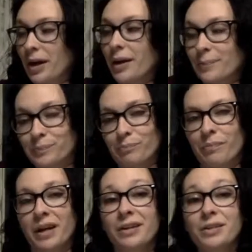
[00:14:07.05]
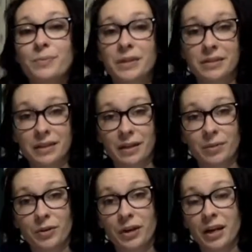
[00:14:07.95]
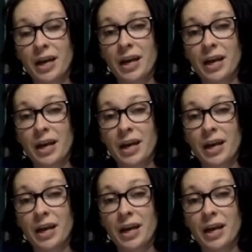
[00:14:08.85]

My husband is an immigrant,